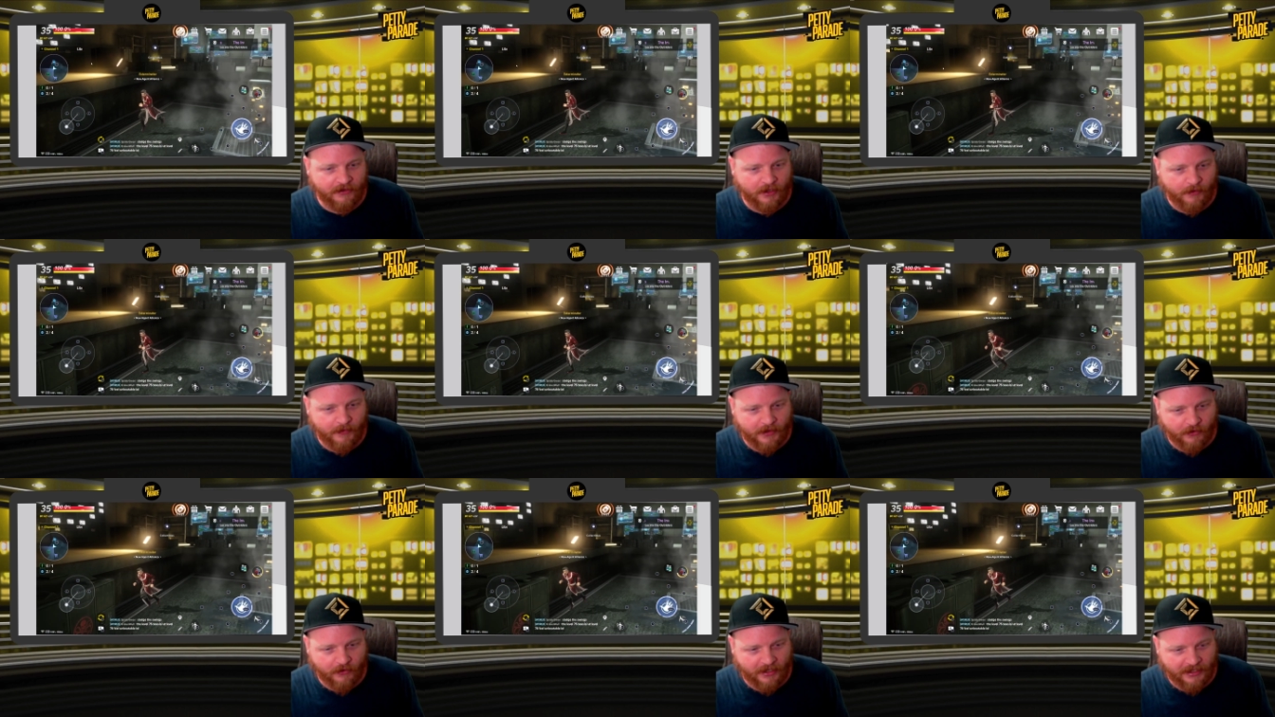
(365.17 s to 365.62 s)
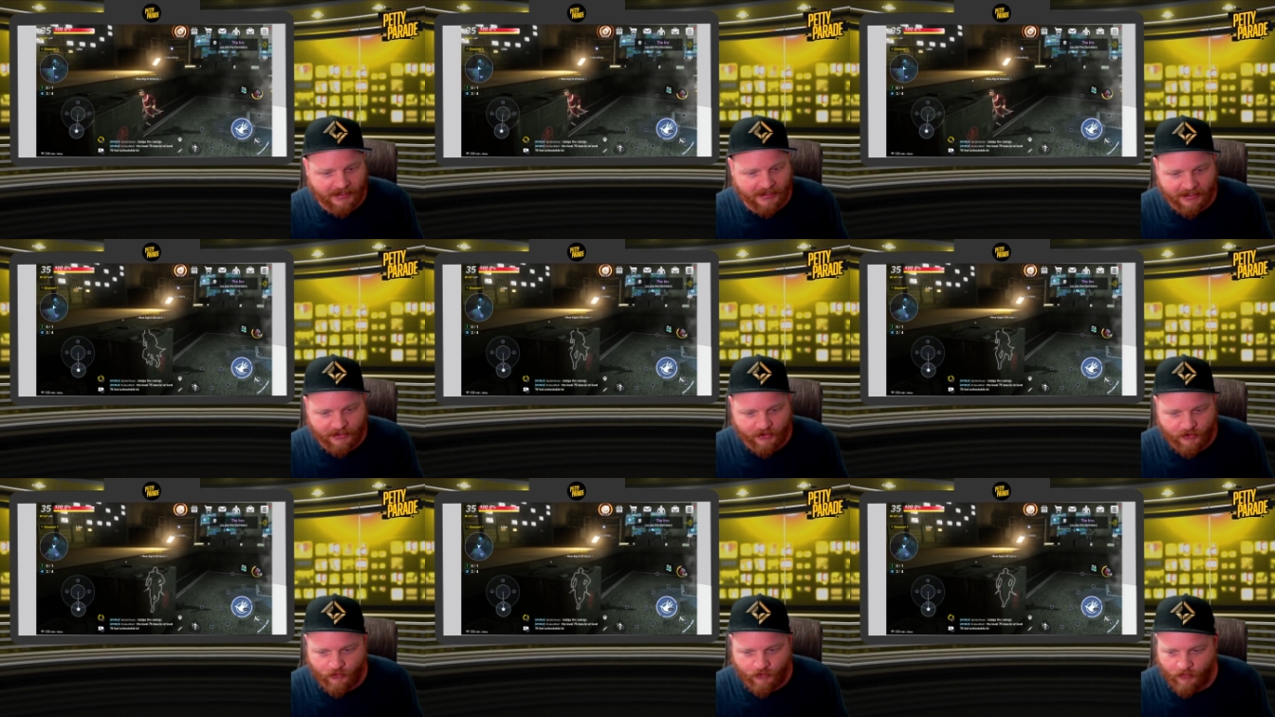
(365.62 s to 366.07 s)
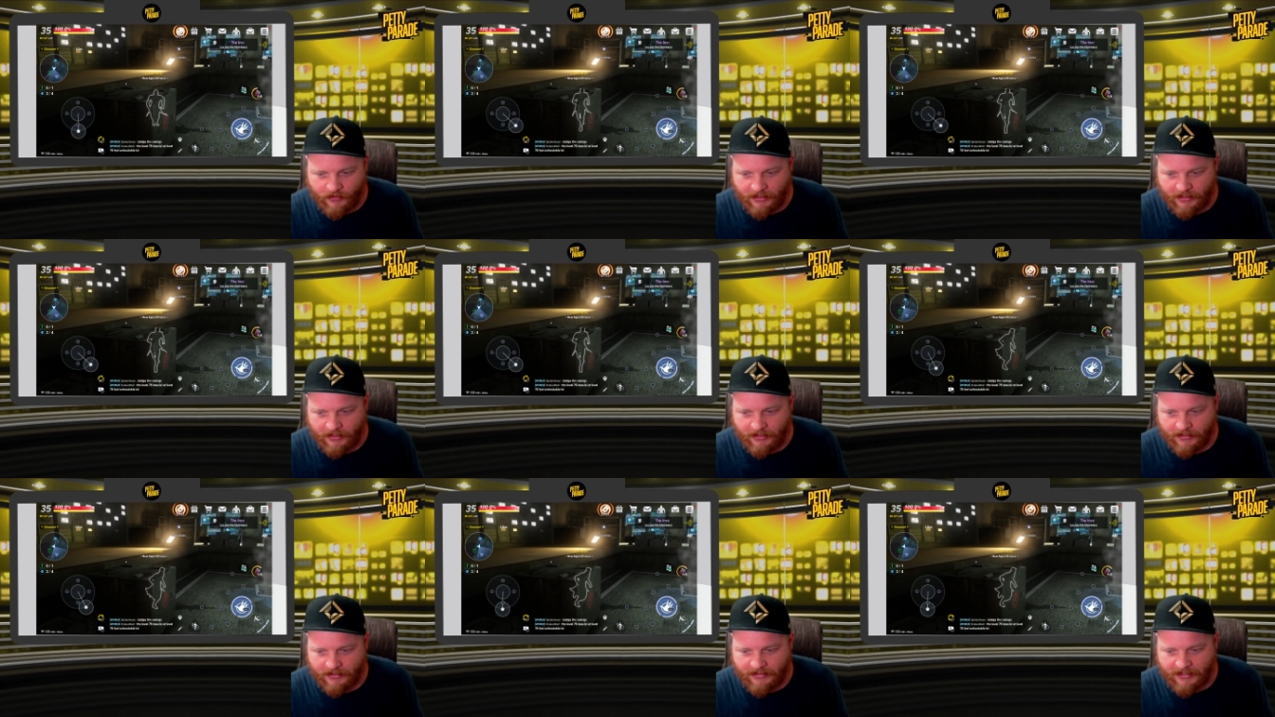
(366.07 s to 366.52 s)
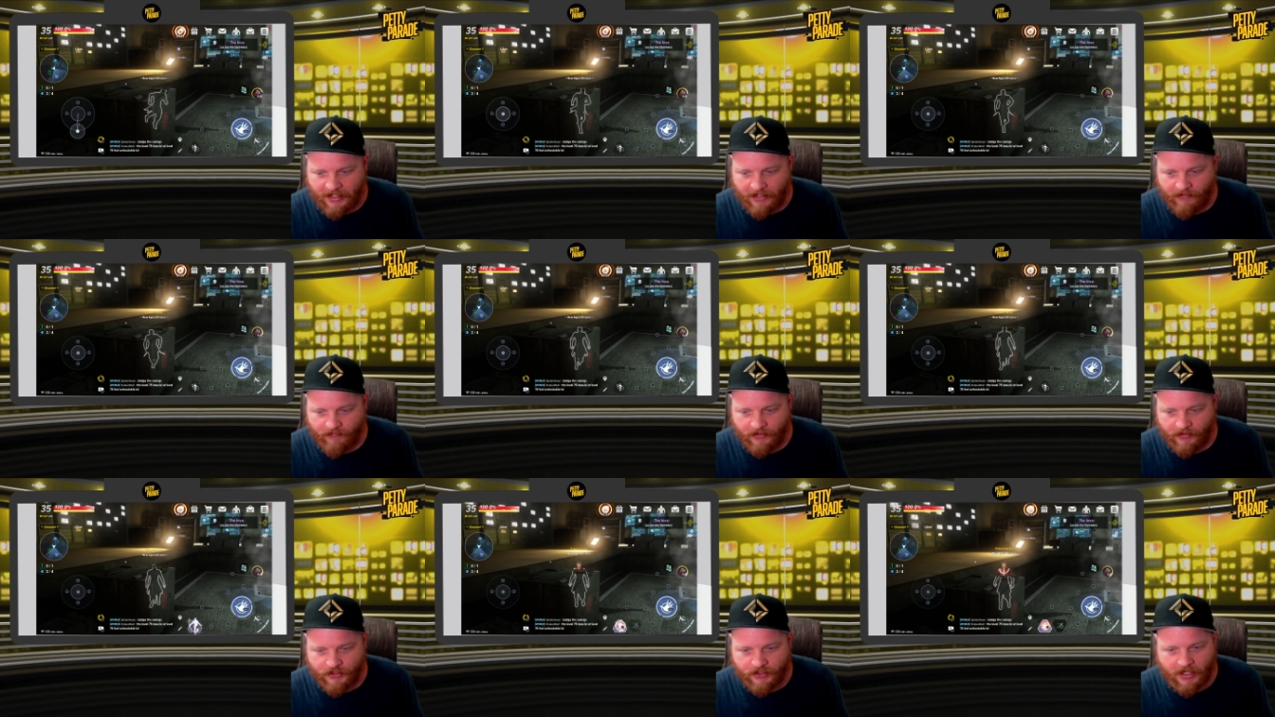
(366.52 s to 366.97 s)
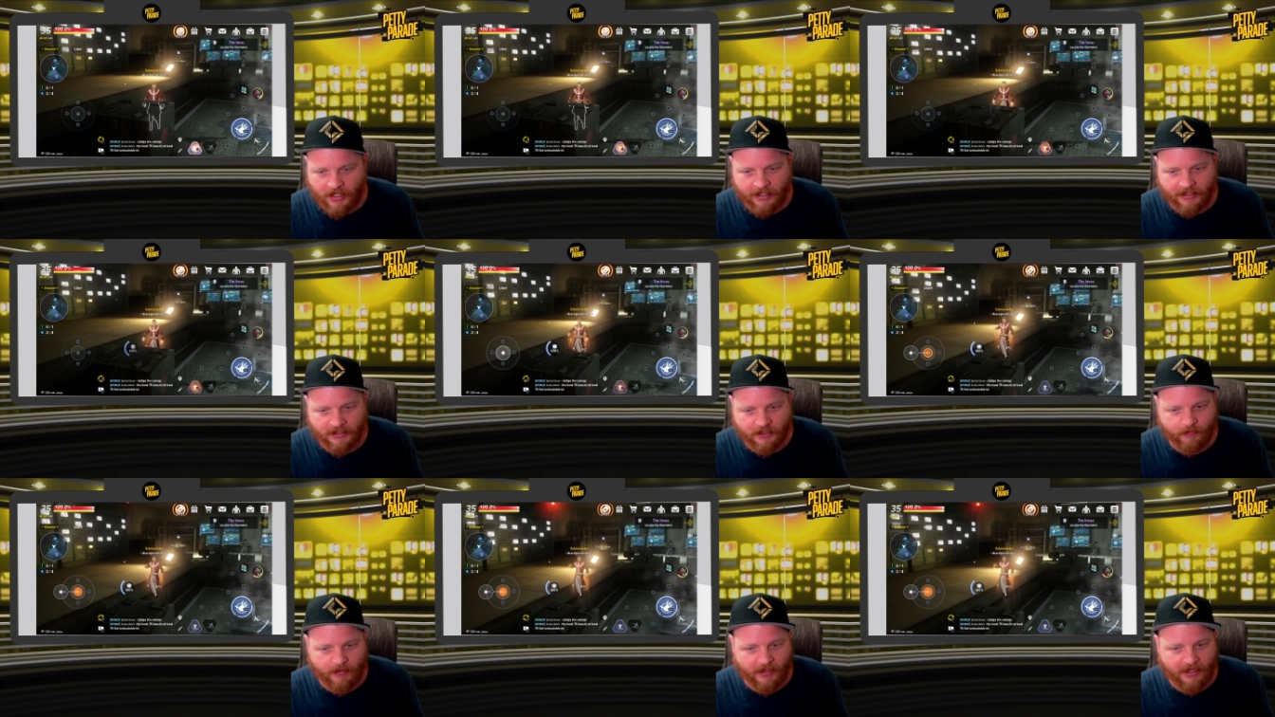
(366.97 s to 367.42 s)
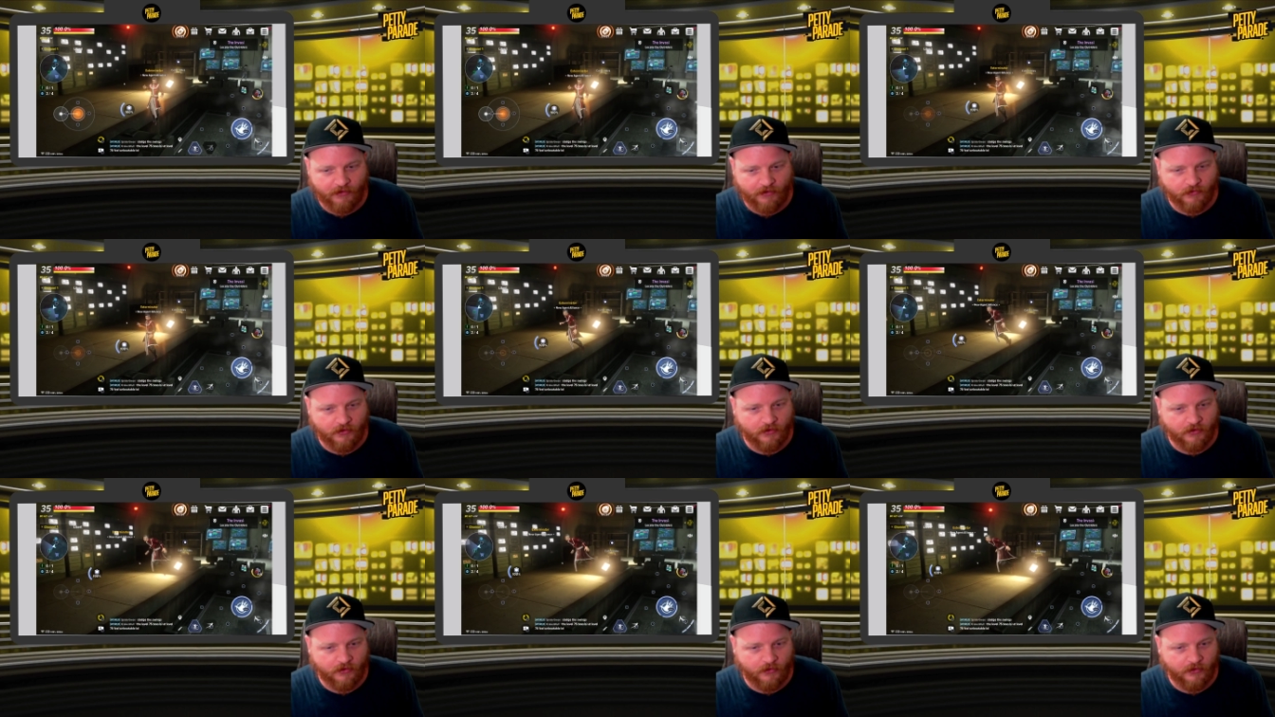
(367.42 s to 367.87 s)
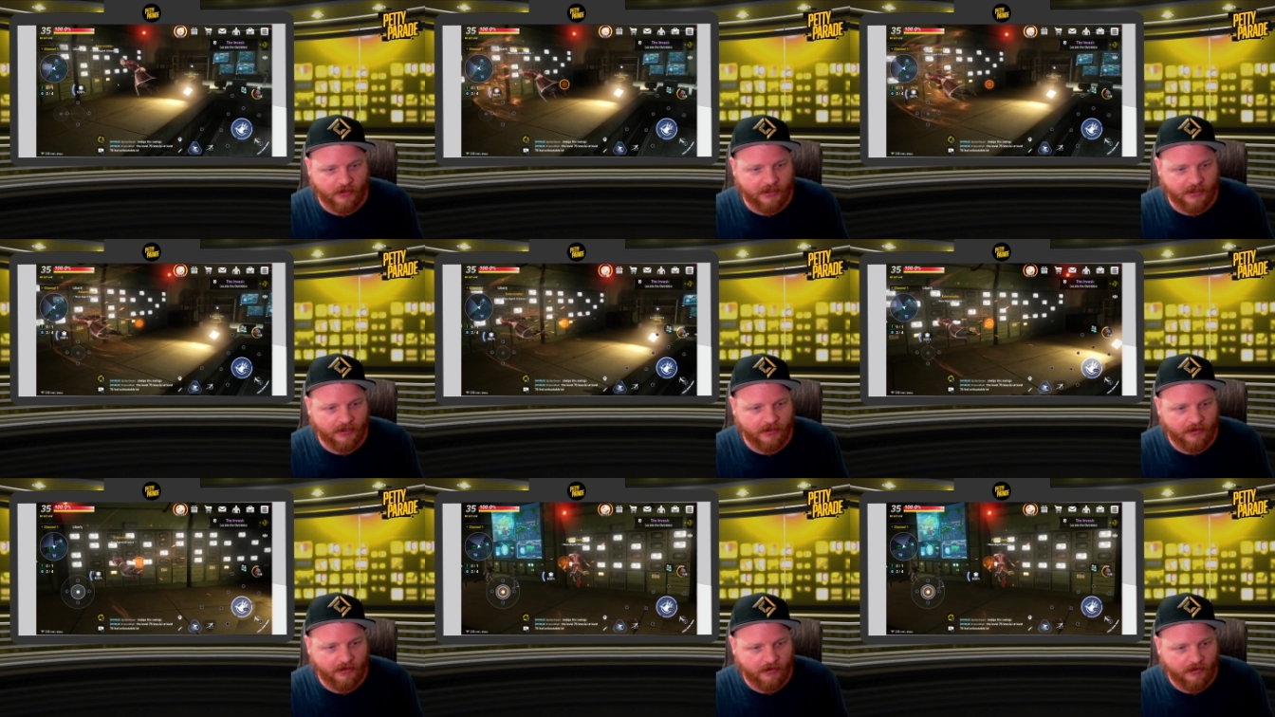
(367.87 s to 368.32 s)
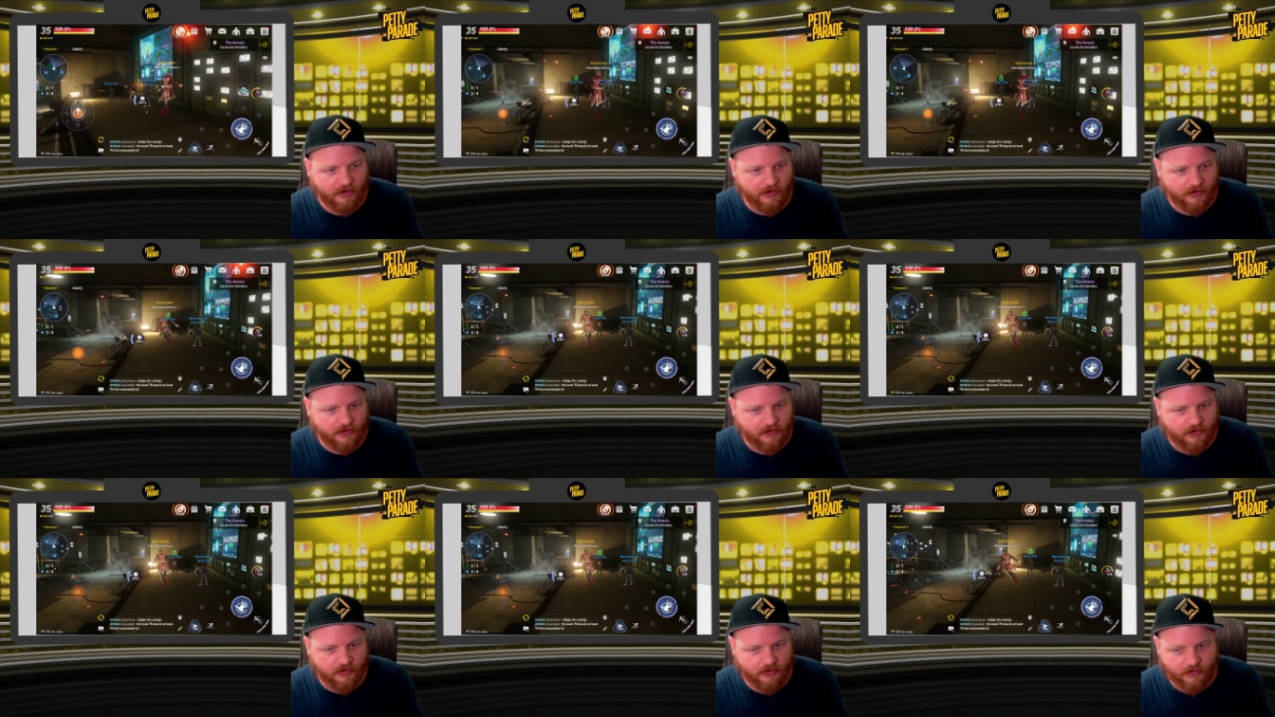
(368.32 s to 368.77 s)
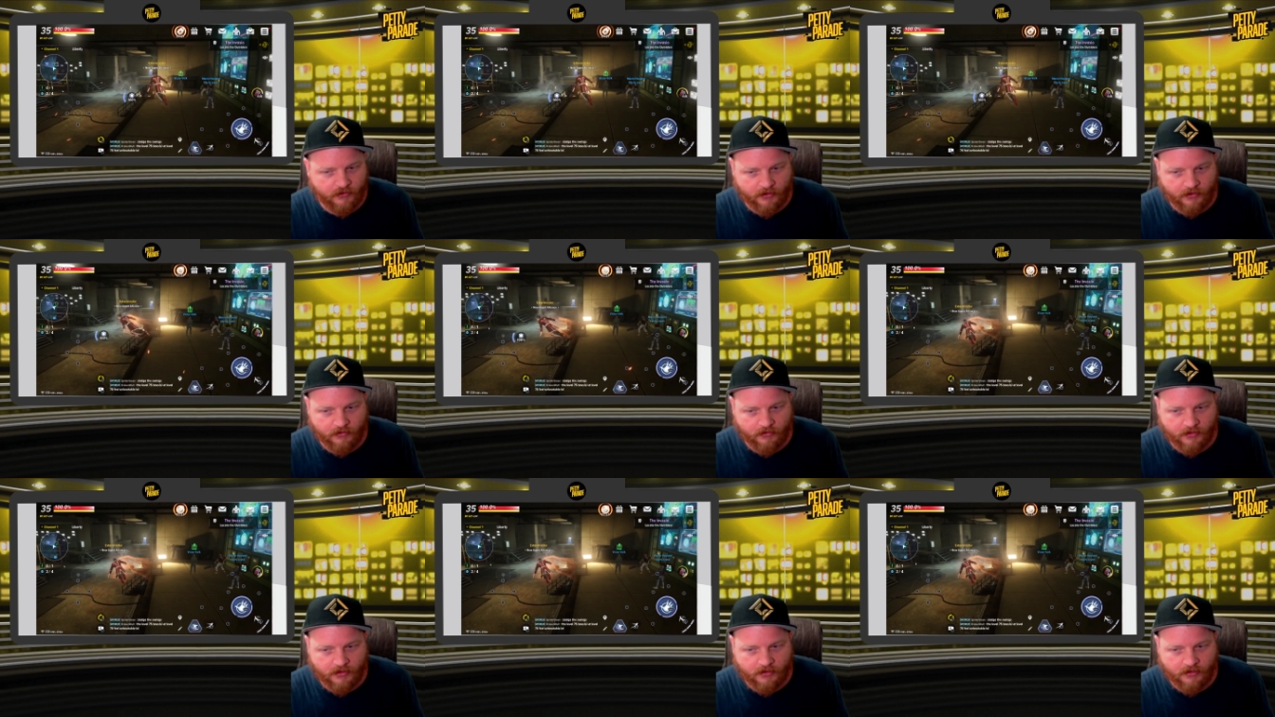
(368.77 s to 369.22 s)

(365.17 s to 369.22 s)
Let me go ahead and get to a safe-ish kind of spot real quick. Okay.